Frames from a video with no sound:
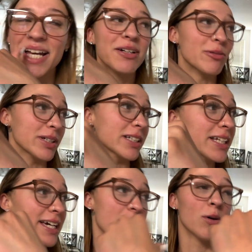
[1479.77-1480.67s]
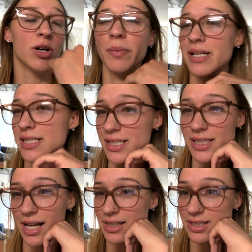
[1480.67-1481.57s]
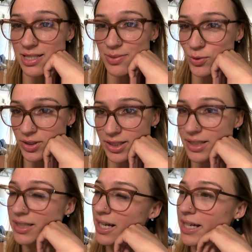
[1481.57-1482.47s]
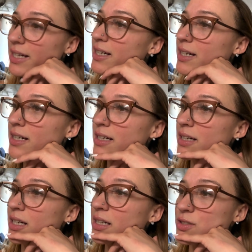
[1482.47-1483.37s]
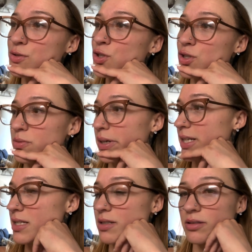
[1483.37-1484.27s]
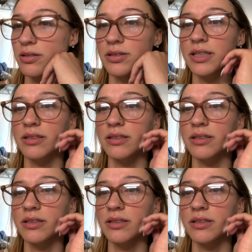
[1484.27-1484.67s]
Really lit. I woke up at 6 o'clock this morning, like, just ready to